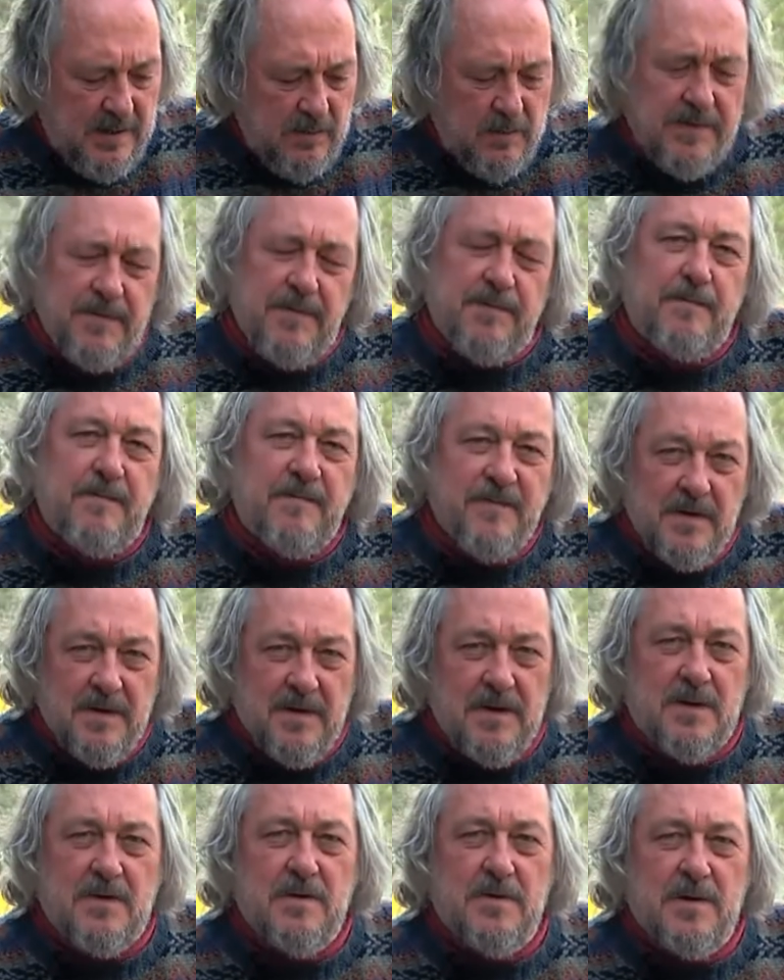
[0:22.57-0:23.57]
with
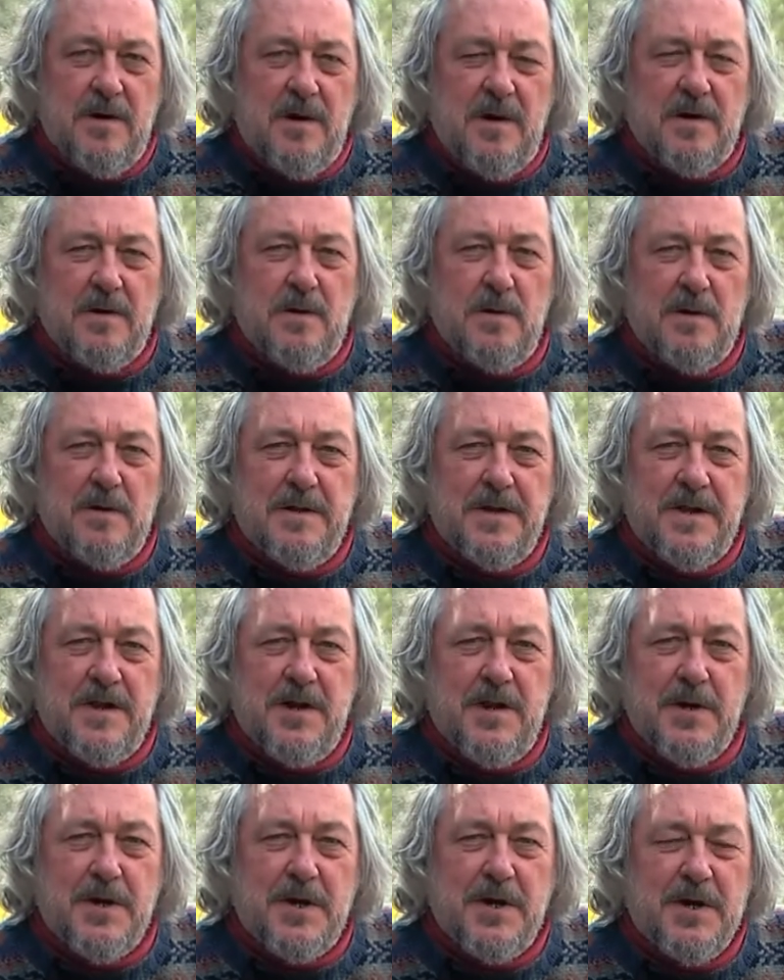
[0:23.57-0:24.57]
very good high quality
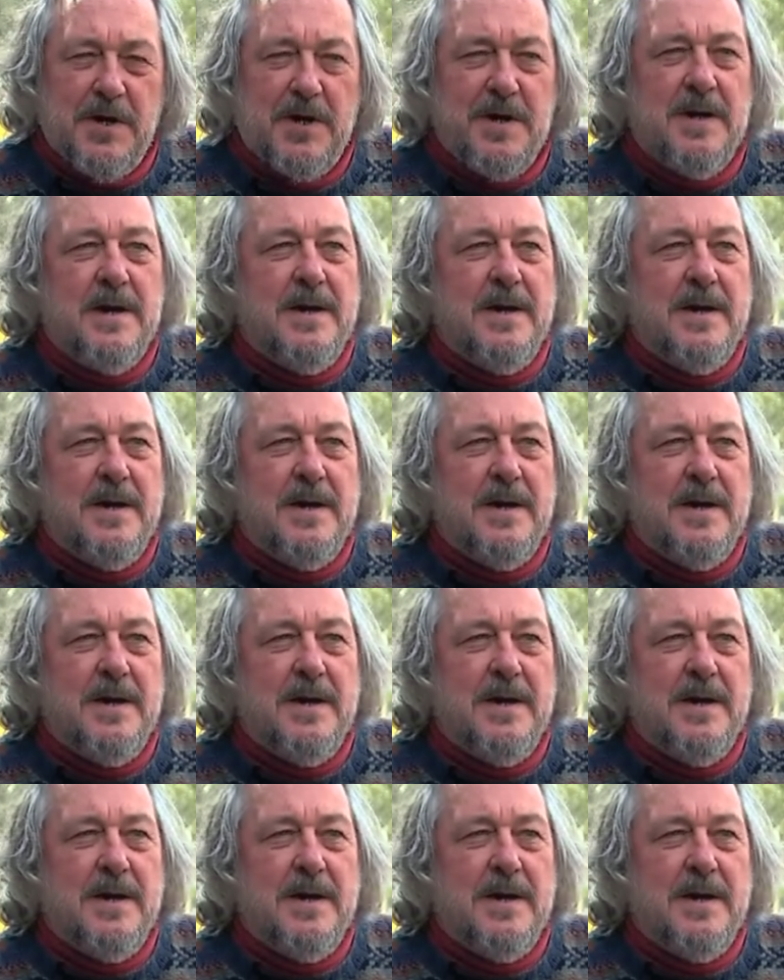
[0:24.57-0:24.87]
oak,